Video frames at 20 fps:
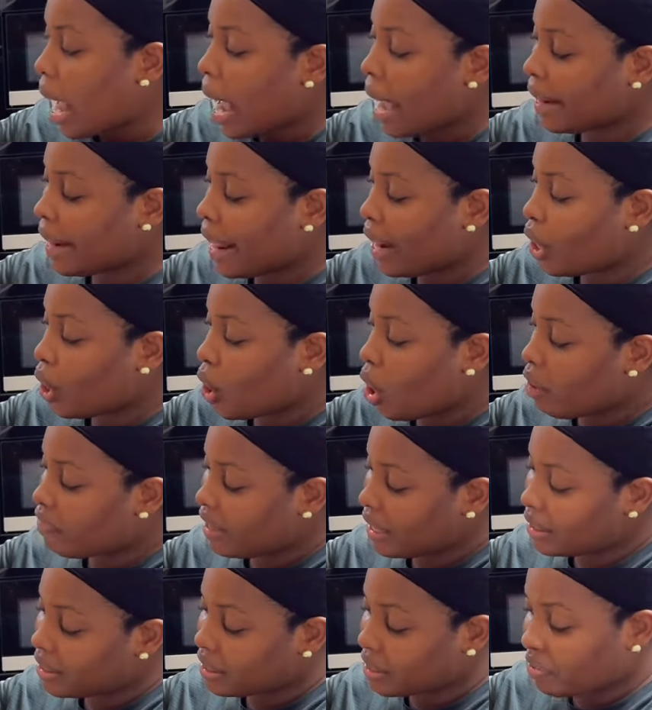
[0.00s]
And I love
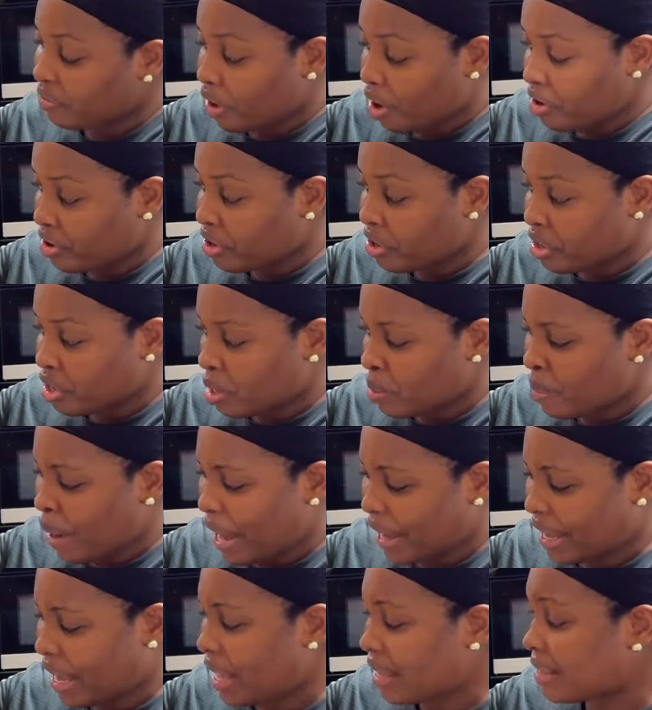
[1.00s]
that it's very deep.
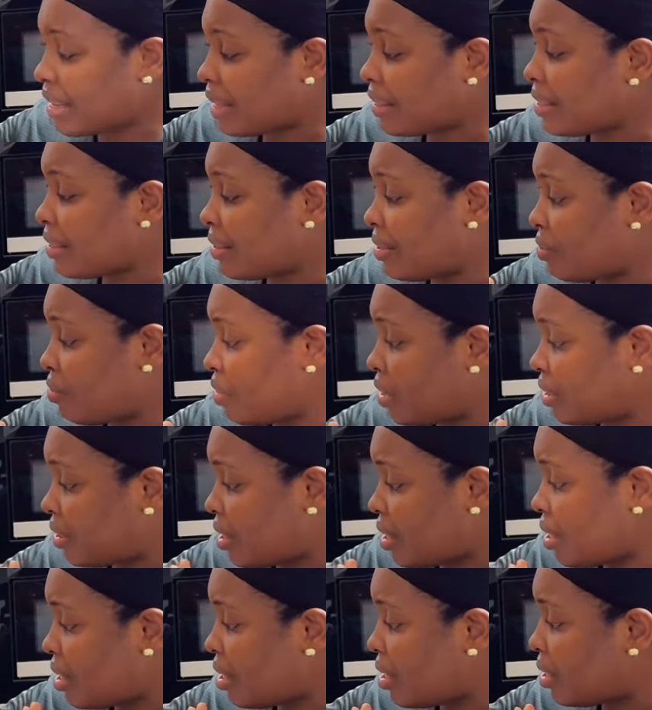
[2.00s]
I guess that is the
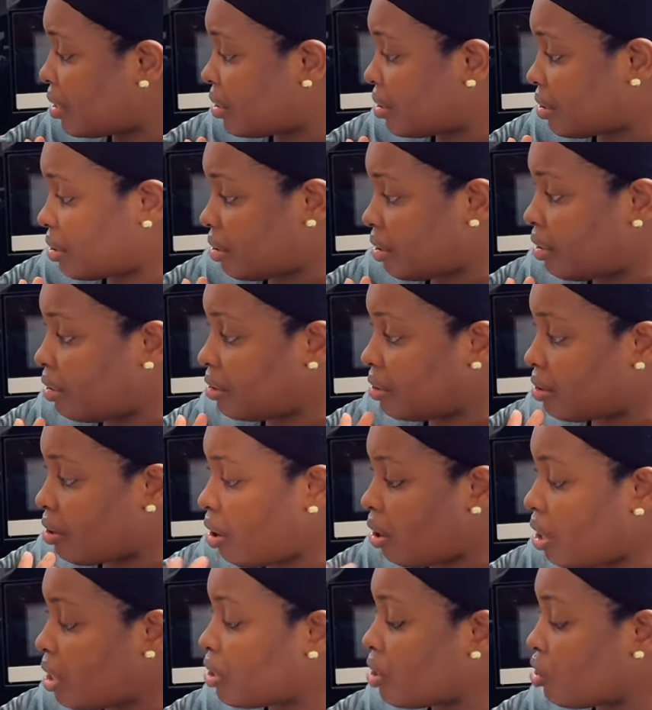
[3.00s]
reason it's
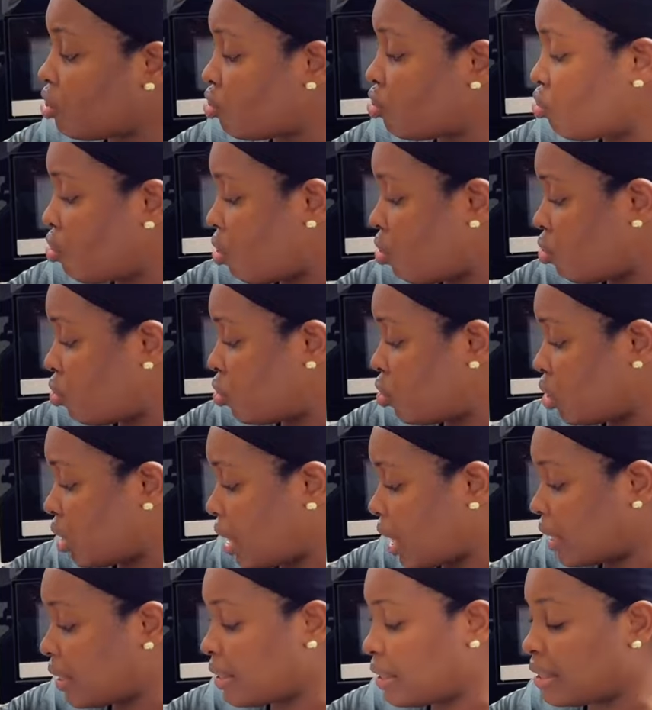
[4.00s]
always a struggle to
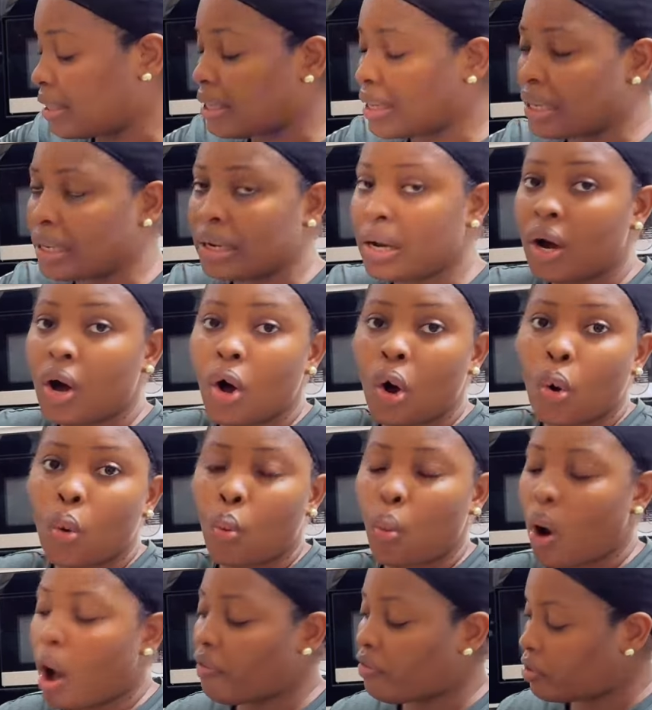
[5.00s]
get the
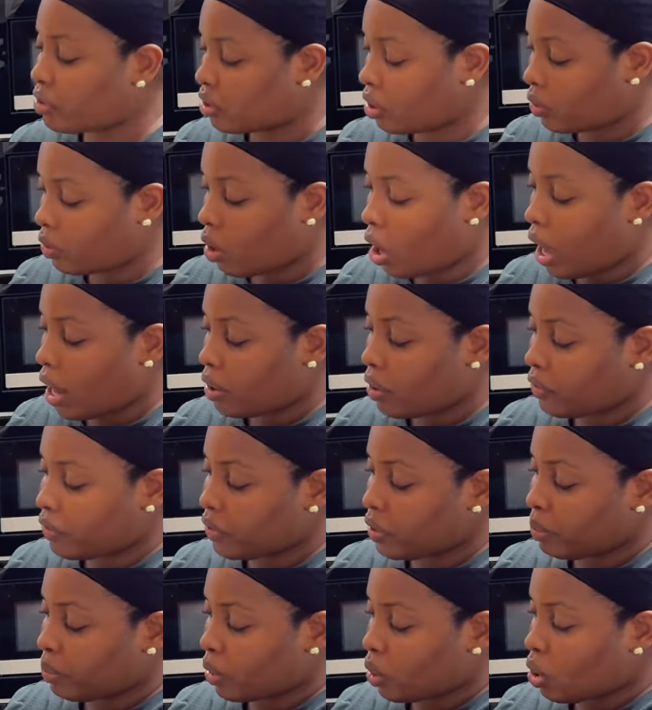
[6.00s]
waffles out of
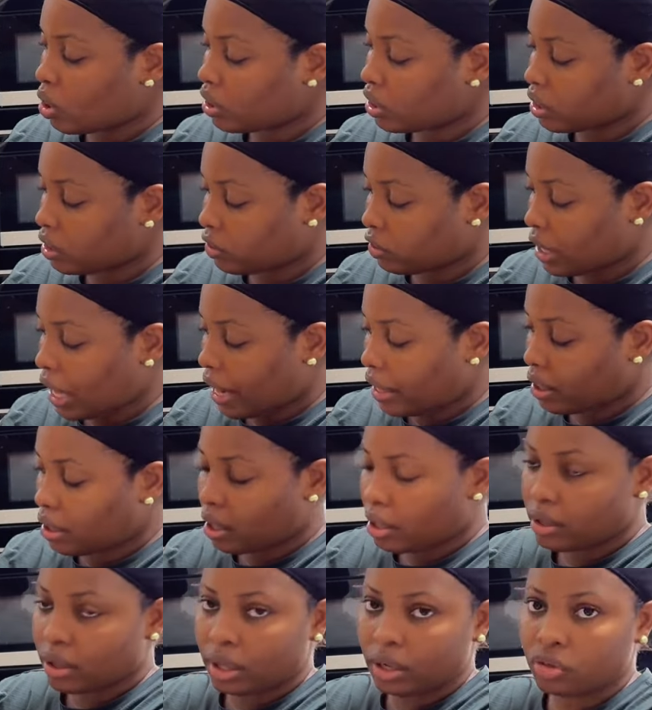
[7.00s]
it, because it's like
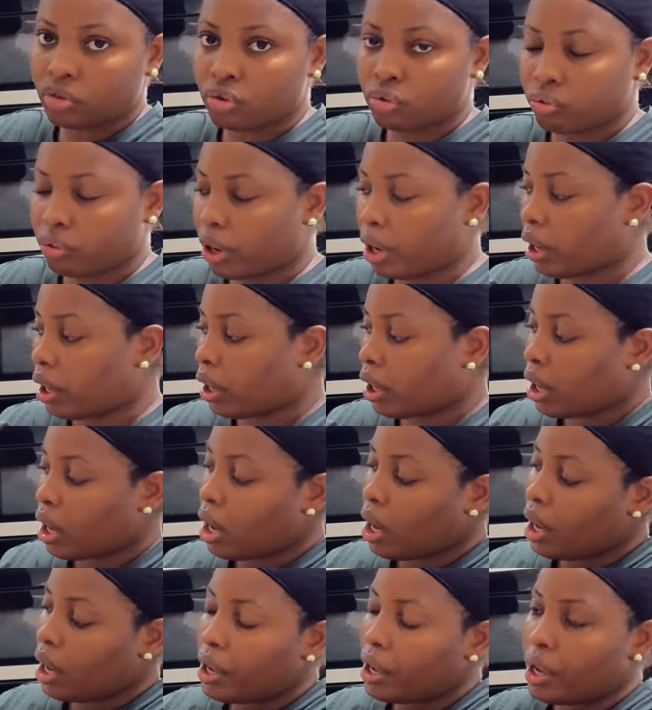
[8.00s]
the tray,
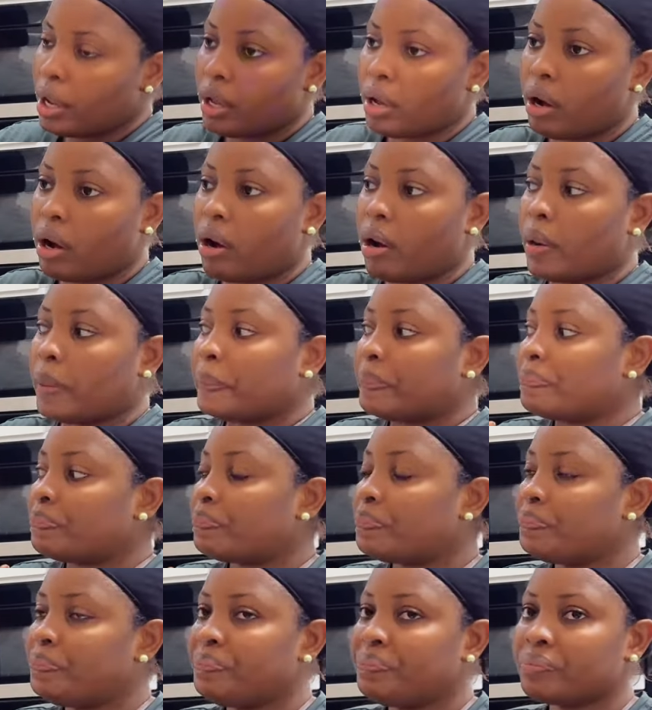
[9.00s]

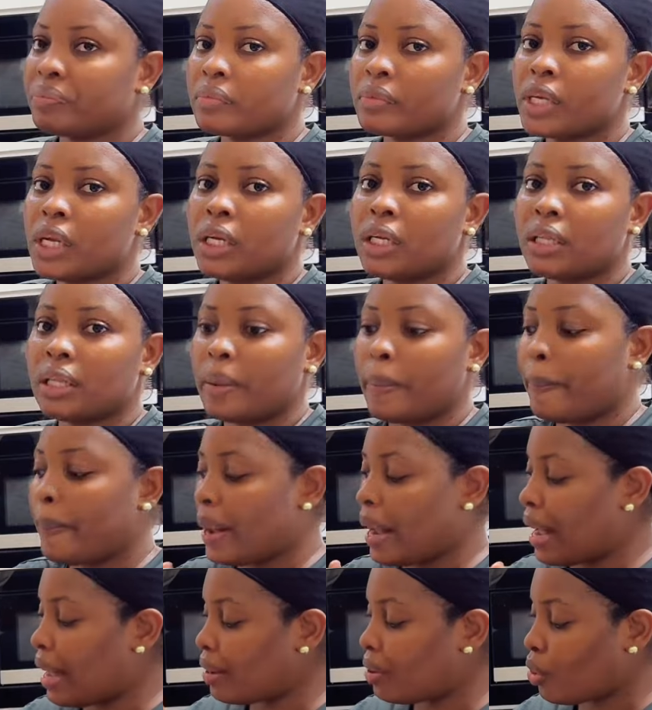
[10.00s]
the
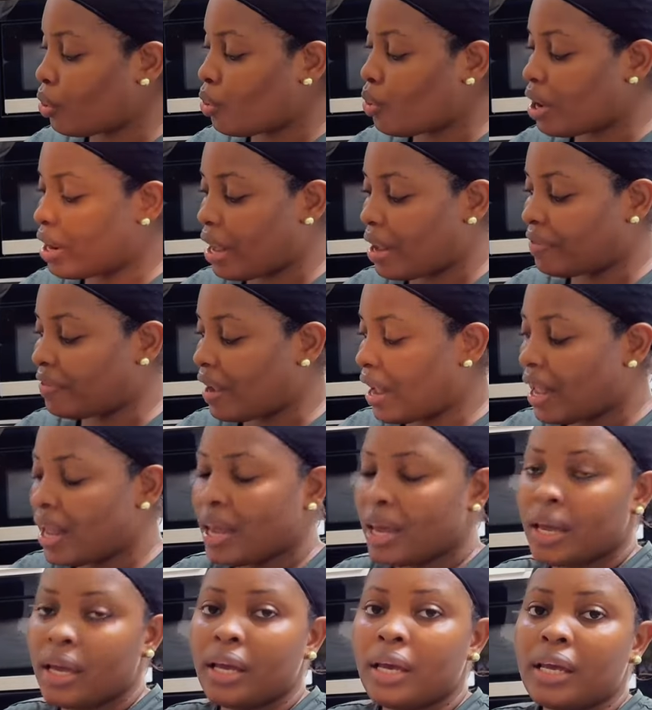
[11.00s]
pan or whatever
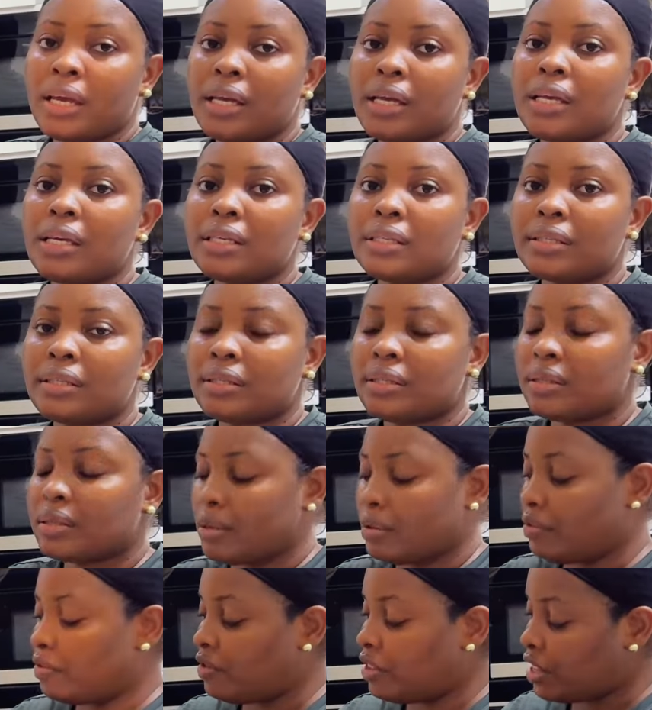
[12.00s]
is
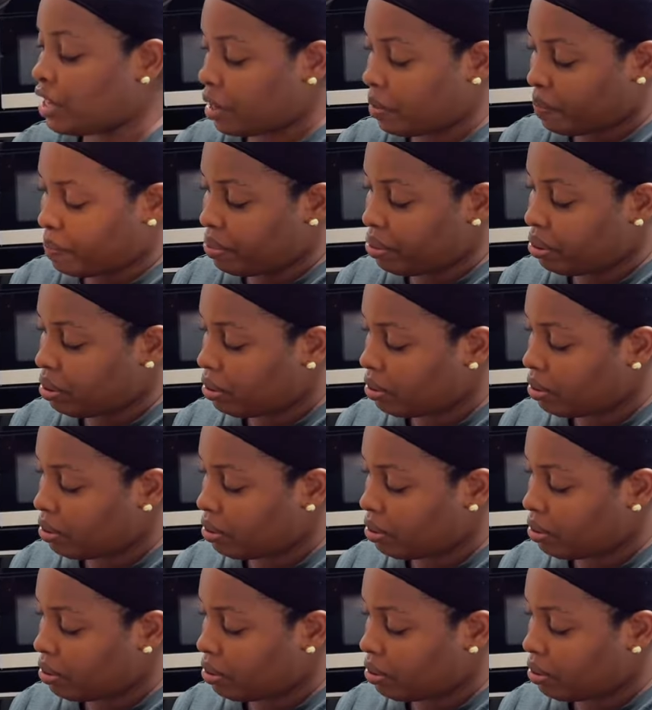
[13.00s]
deep.